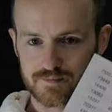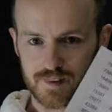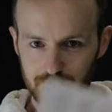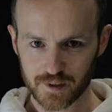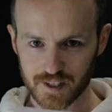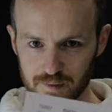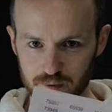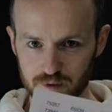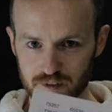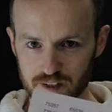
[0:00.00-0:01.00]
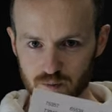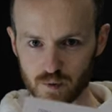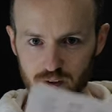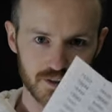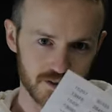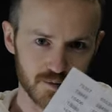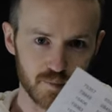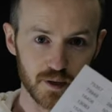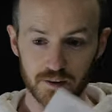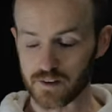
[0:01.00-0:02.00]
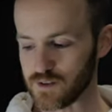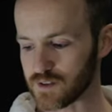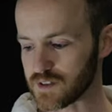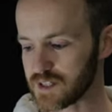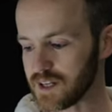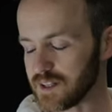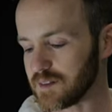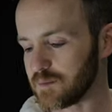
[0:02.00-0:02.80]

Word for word: I'm going to keep using this one because it's bigger and you can see it,